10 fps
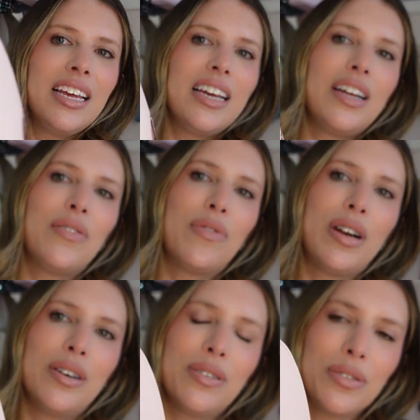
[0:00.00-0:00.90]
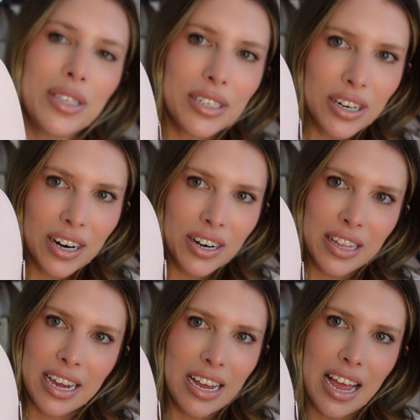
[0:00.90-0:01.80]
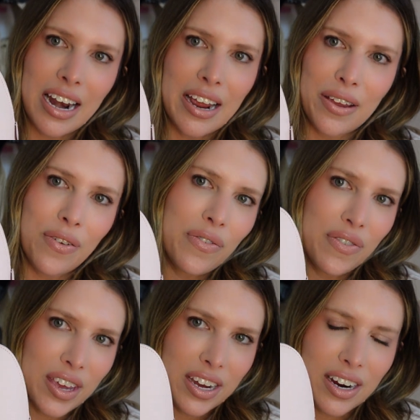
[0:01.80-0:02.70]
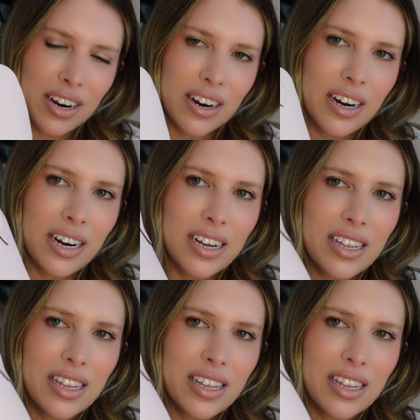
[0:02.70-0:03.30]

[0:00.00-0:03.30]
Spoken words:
in Rose Darling, and I fear